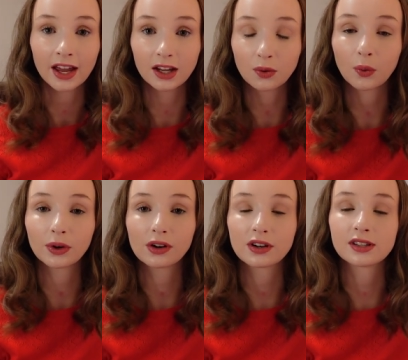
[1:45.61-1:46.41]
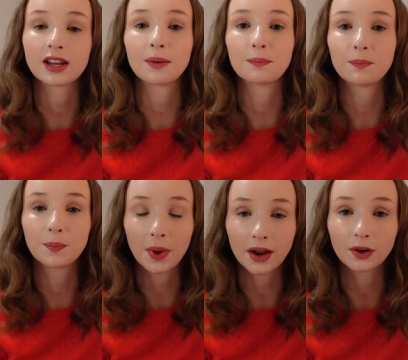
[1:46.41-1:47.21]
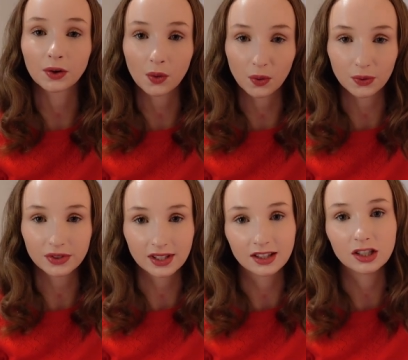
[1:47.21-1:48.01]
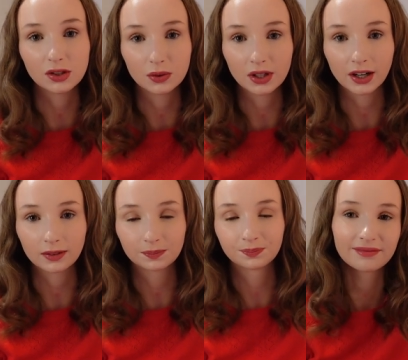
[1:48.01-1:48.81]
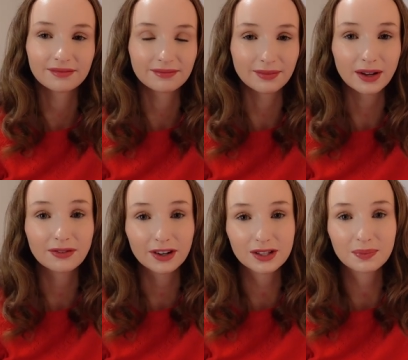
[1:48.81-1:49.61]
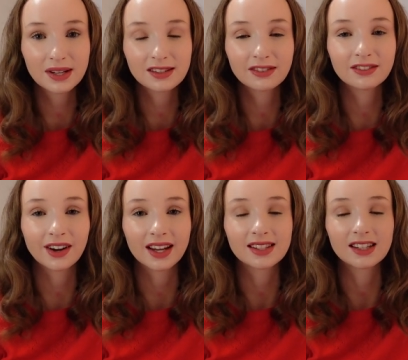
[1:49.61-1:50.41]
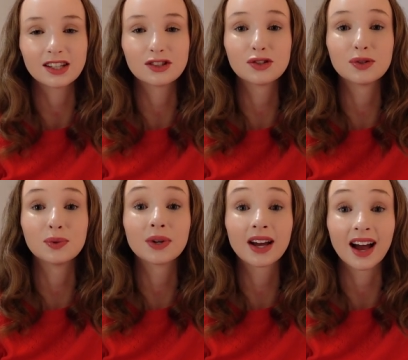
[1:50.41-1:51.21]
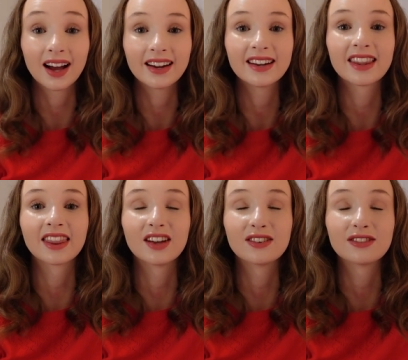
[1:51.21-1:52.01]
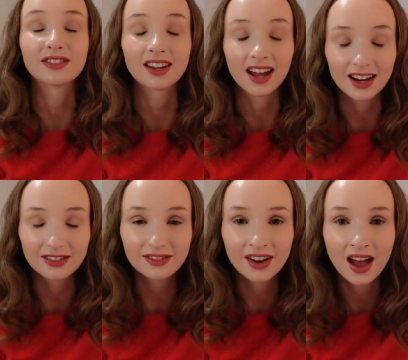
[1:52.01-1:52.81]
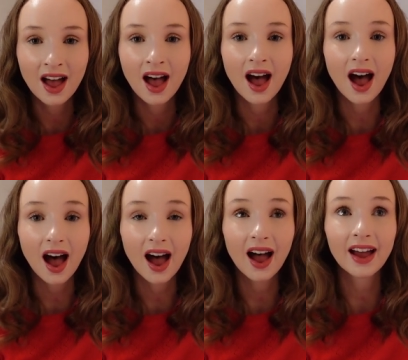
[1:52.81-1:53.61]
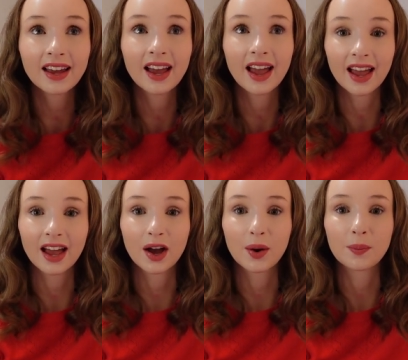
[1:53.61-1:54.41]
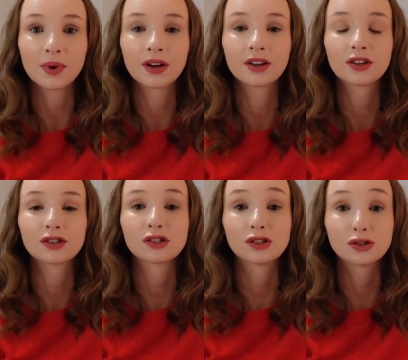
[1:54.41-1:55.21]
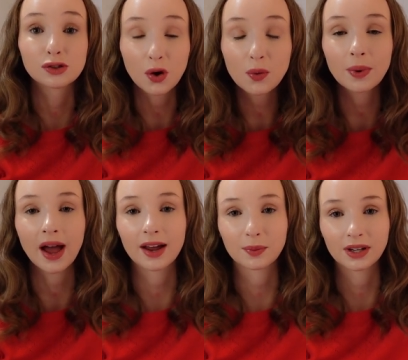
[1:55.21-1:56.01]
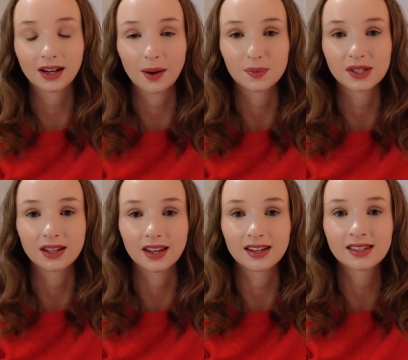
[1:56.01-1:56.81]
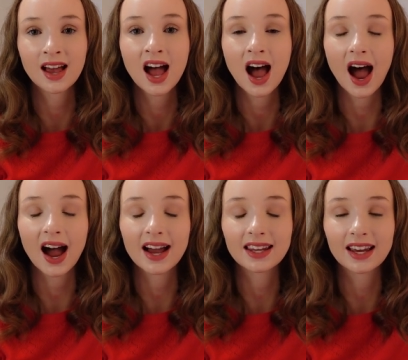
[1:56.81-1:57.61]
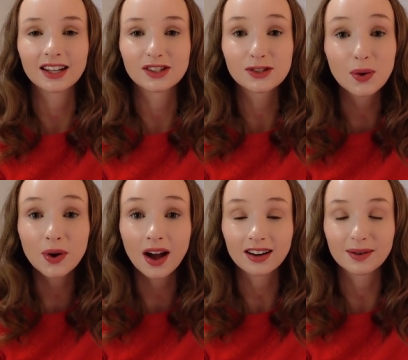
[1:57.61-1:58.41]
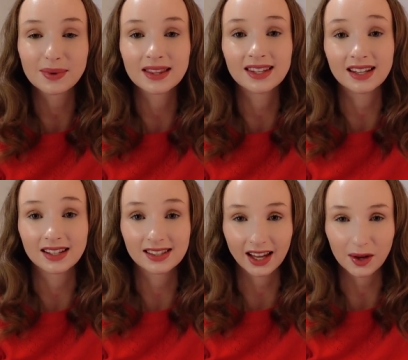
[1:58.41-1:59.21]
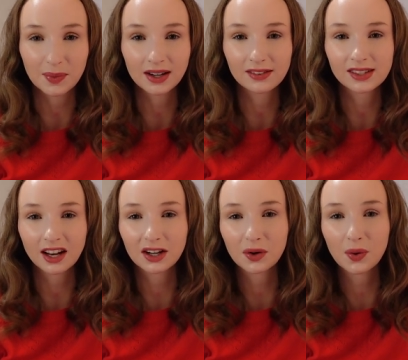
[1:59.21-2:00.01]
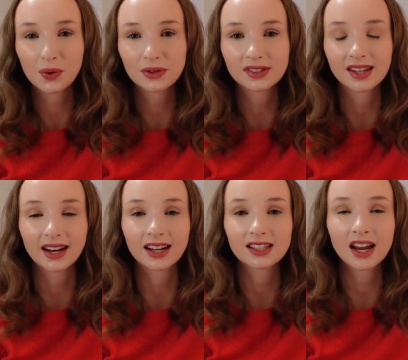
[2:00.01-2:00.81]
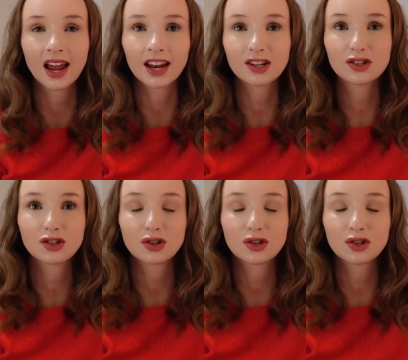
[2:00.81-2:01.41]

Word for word: in order to set better goals in the new year my first piece of advice is to cut the fluff. I am so bad when it comes to this. I get so caught up in the excitement of setting goals that I tend